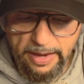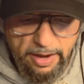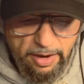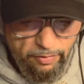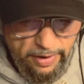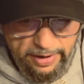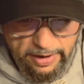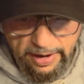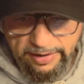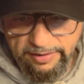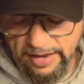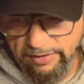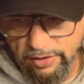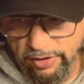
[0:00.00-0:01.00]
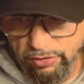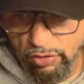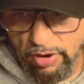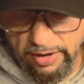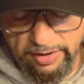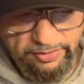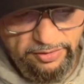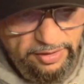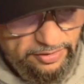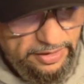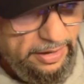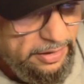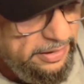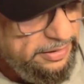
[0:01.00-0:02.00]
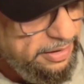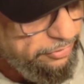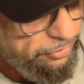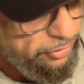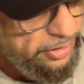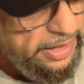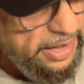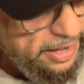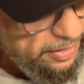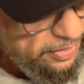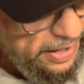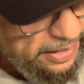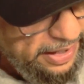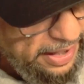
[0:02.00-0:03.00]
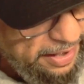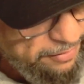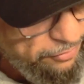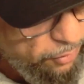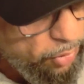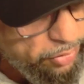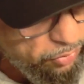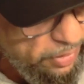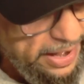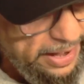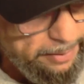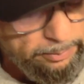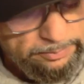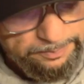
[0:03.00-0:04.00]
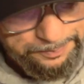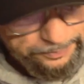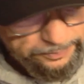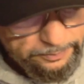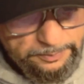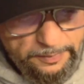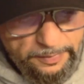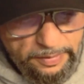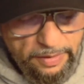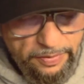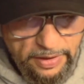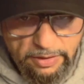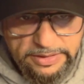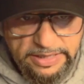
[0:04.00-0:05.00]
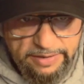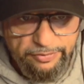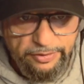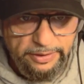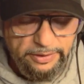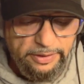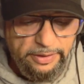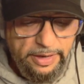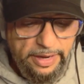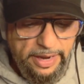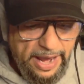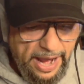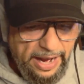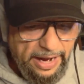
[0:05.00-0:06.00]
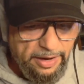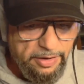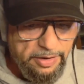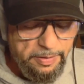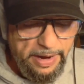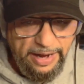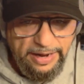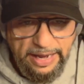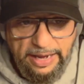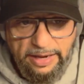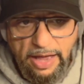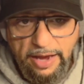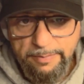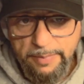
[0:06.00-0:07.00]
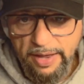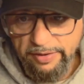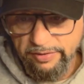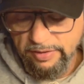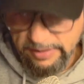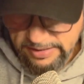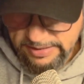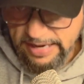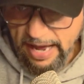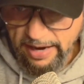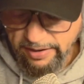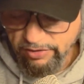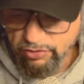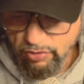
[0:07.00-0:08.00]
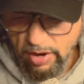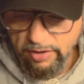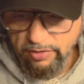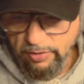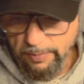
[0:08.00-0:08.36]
Right? A Tesla truck is distinctly different than a Ford Ram. They look different. And Elon Musk designed his truck to